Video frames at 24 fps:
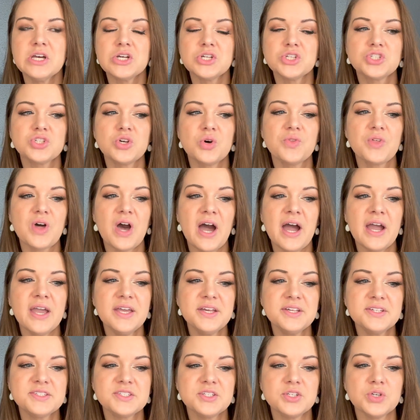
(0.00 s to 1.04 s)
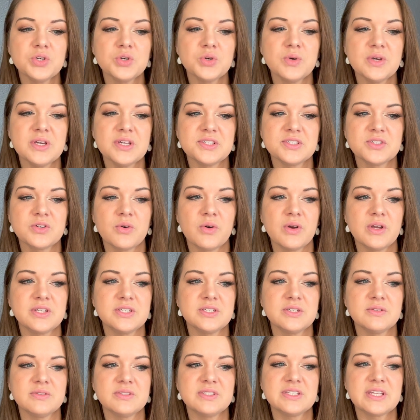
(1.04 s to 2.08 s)
So the ISU is going
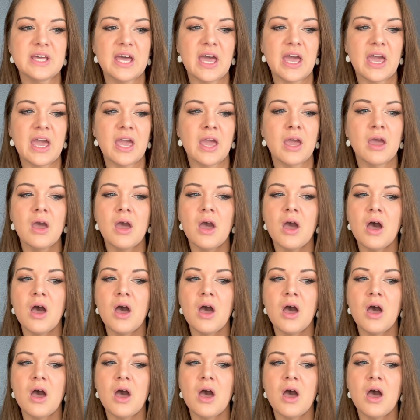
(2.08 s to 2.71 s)
to say,